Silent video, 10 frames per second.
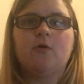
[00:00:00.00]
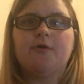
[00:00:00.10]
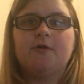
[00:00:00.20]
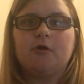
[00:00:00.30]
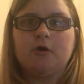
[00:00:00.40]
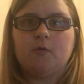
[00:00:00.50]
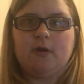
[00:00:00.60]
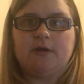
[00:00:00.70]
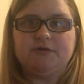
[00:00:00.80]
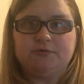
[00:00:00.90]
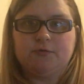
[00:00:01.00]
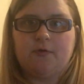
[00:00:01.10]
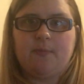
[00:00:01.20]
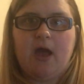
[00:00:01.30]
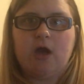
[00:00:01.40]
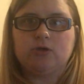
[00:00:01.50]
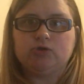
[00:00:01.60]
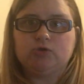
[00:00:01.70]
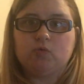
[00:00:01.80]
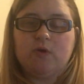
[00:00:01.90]
we're going to go quickly talk
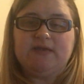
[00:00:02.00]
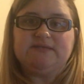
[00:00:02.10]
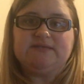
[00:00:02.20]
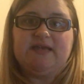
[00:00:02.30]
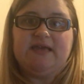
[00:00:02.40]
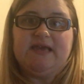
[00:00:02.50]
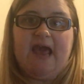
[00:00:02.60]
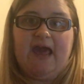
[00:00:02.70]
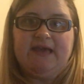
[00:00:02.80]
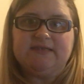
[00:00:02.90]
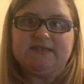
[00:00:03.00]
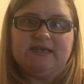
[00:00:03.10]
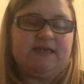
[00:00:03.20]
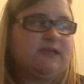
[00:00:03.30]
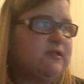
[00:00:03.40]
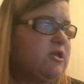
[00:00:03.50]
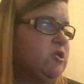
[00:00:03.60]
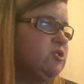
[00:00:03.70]
about 2018.